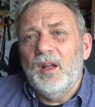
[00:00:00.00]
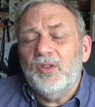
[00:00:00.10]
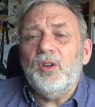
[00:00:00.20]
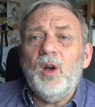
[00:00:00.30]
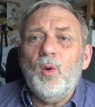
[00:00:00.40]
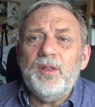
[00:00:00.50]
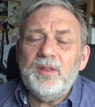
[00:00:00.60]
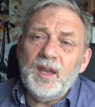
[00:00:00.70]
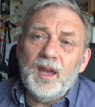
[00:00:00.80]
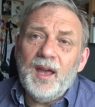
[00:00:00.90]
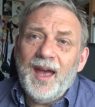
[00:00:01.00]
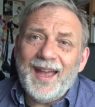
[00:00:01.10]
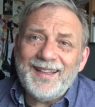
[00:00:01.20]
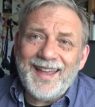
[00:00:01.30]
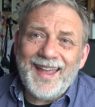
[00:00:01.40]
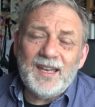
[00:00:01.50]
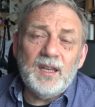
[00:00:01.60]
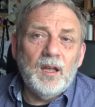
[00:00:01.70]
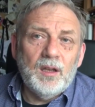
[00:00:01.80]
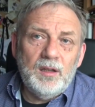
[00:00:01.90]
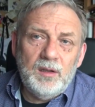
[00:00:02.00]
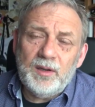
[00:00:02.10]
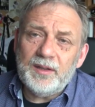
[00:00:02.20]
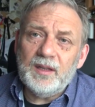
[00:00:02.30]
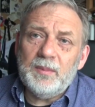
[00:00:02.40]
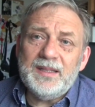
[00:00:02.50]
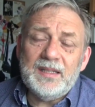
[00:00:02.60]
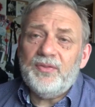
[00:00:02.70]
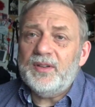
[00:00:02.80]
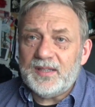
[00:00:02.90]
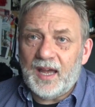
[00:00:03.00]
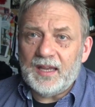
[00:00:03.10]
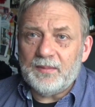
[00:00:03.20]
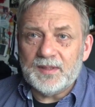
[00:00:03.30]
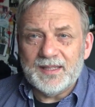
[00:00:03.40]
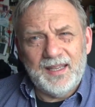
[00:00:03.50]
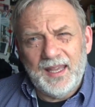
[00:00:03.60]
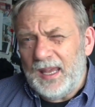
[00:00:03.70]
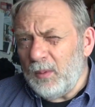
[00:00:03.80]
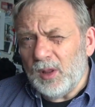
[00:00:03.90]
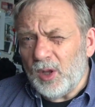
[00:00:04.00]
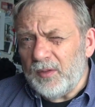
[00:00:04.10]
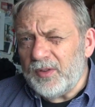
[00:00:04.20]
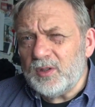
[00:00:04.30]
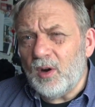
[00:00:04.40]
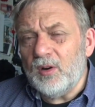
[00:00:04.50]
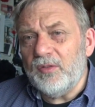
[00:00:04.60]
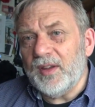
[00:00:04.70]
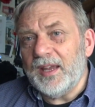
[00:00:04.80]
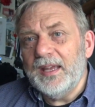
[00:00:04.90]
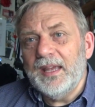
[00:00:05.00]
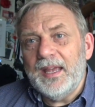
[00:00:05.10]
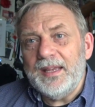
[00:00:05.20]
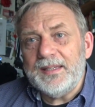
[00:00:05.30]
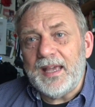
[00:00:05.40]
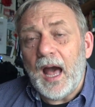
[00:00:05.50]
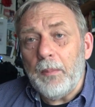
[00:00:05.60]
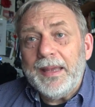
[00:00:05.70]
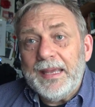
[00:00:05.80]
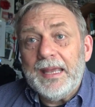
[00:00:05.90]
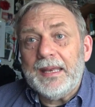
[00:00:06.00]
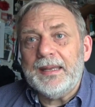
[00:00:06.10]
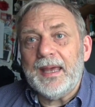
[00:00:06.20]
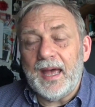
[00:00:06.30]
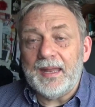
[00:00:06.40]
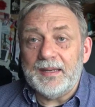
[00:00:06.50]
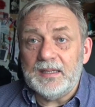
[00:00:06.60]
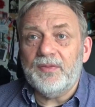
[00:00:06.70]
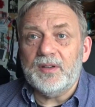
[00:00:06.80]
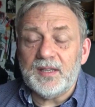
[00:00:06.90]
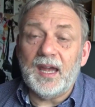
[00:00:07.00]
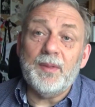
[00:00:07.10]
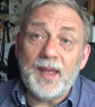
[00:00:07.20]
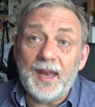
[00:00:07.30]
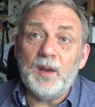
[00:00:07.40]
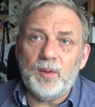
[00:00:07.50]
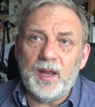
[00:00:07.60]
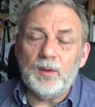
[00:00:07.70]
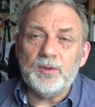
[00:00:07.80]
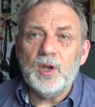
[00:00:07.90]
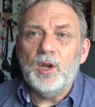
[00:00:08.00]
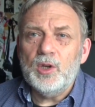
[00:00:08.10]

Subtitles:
So go in there, again, look at them at different times. The key with a lot of photography is coming in at a different time than anyone else.